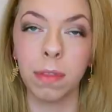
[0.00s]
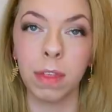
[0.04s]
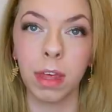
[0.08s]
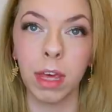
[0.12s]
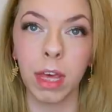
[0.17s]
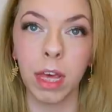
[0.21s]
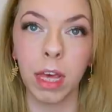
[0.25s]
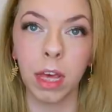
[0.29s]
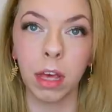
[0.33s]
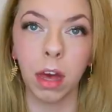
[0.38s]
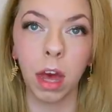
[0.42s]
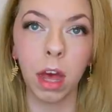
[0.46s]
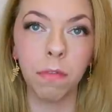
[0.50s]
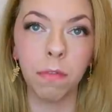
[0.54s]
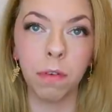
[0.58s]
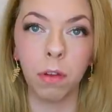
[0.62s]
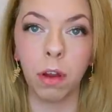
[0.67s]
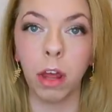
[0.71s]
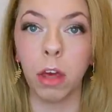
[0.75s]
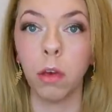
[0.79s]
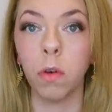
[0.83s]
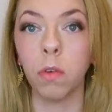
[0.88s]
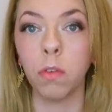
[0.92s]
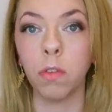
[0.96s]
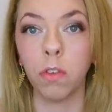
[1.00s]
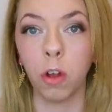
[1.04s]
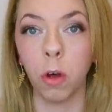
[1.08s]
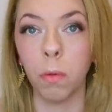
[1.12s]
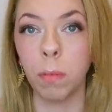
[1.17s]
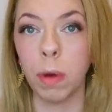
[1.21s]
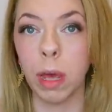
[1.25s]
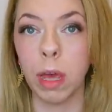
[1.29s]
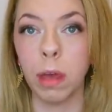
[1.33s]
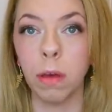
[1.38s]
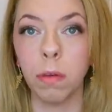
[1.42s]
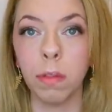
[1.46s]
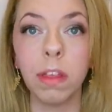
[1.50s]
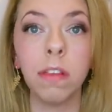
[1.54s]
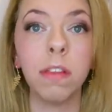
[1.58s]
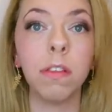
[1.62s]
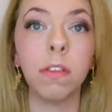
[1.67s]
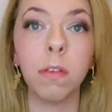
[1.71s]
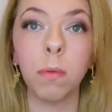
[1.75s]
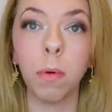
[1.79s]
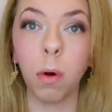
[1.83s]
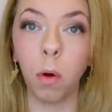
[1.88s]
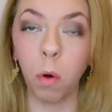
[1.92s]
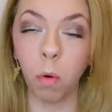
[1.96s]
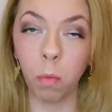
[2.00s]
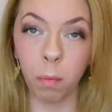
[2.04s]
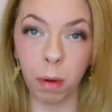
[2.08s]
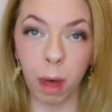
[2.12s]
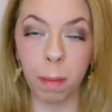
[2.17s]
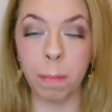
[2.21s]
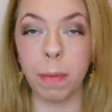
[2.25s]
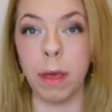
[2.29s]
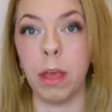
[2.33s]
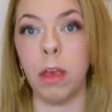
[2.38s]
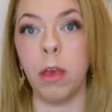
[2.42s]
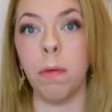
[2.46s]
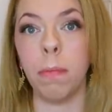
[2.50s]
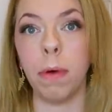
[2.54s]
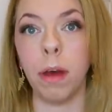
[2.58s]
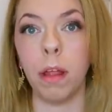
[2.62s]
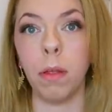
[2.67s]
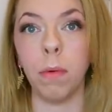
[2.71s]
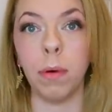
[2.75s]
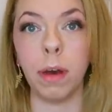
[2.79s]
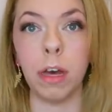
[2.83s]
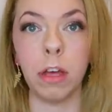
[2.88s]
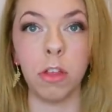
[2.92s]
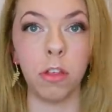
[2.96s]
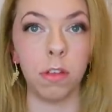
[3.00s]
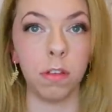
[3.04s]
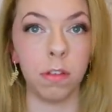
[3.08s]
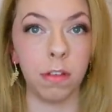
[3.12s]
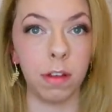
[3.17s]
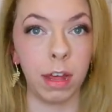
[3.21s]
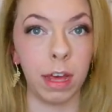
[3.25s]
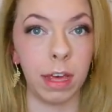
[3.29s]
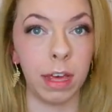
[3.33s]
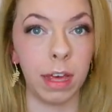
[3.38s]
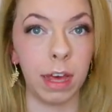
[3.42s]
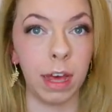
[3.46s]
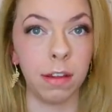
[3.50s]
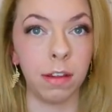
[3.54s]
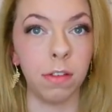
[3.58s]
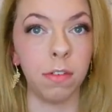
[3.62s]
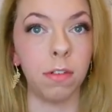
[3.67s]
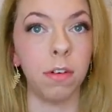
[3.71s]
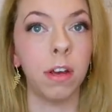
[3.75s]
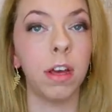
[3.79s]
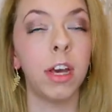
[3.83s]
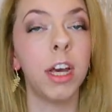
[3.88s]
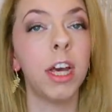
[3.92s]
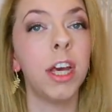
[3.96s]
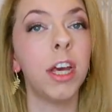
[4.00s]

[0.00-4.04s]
thing. I feel like your soulmate, this is all my opinion by the way, just take it as it,